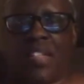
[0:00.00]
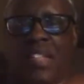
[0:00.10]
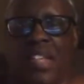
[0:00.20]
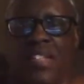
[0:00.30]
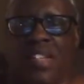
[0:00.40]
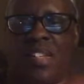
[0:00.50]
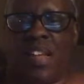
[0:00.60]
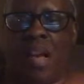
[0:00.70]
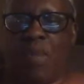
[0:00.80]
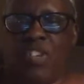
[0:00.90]
says,
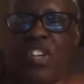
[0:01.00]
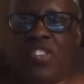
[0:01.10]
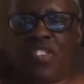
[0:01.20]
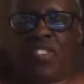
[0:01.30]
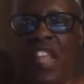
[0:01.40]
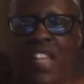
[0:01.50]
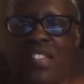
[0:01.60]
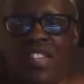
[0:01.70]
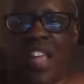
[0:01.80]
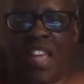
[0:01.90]
Gigi
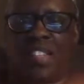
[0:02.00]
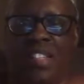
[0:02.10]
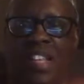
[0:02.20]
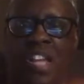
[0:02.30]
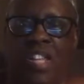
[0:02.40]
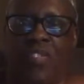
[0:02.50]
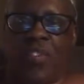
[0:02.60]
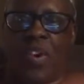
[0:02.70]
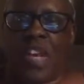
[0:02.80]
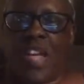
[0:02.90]
says yes. The
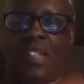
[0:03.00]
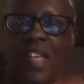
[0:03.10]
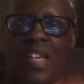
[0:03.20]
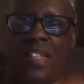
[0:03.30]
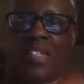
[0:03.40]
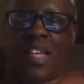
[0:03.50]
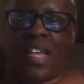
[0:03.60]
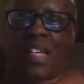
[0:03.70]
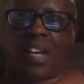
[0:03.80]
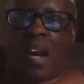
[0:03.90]
48 says,
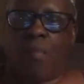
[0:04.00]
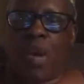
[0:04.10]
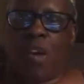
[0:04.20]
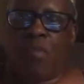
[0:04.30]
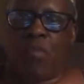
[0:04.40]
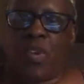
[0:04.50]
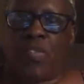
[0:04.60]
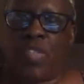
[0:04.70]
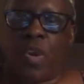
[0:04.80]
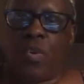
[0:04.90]
did come up
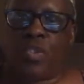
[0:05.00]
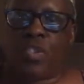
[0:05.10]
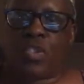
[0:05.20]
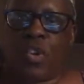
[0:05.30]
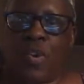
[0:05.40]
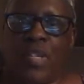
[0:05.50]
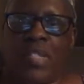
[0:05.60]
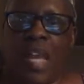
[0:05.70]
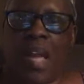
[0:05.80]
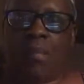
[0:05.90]
with those story
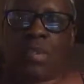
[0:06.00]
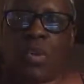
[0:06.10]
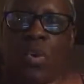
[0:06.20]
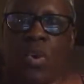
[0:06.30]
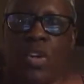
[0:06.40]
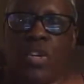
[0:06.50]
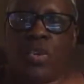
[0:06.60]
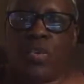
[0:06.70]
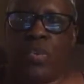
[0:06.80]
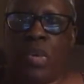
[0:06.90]
times, or
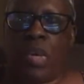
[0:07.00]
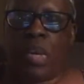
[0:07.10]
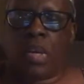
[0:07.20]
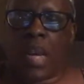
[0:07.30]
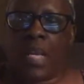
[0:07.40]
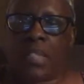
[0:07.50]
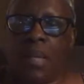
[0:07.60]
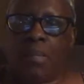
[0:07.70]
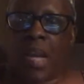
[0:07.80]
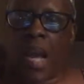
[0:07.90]
you got
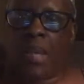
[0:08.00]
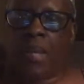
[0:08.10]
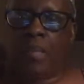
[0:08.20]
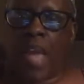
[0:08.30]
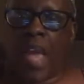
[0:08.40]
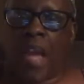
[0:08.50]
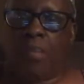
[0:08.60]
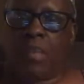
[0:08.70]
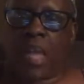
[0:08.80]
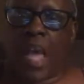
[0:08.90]
some kind of
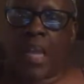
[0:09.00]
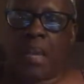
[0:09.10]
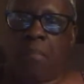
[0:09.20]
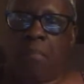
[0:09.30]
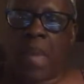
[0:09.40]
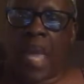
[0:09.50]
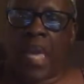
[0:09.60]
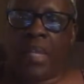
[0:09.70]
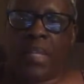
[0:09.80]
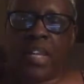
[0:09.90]
app like
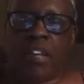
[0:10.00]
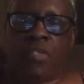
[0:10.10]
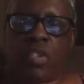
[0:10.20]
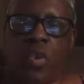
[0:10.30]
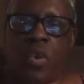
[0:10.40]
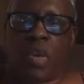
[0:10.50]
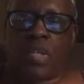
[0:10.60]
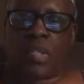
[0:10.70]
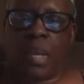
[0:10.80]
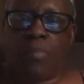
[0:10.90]
Mad Libs or
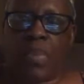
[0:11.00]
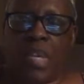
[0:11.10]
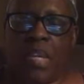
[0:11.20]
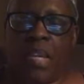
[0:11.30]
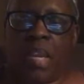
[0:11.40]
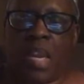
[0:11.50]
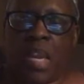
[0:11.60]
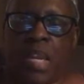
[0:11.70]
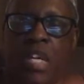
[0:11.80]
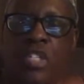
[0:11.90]
something,
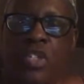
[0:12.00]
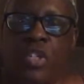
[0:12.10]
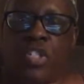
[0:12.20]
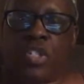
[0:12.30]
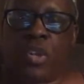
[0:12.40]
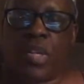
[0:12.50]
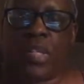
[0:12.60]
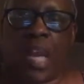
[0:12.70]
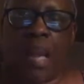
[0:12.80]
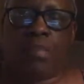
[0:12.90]
because your story
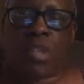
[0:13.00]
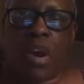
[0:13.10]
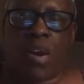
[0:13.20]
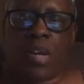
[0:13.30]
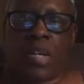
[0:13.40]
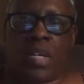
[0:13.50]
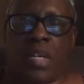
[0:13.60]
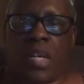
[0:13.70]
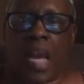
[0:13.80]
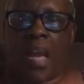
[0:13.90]
times are
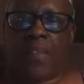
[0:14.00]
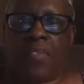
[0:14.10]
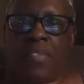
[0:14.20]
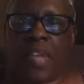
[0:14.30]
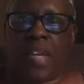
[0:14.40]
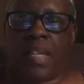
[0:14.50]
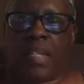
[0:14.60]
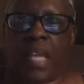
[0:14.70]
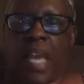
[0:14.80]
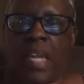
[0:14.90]
good. I think
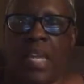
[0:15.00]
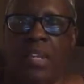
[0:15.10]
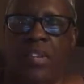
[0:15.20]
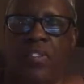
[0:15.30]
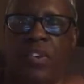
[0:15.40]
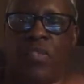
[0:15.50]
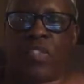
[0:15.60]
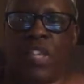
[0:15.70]
that it deserves a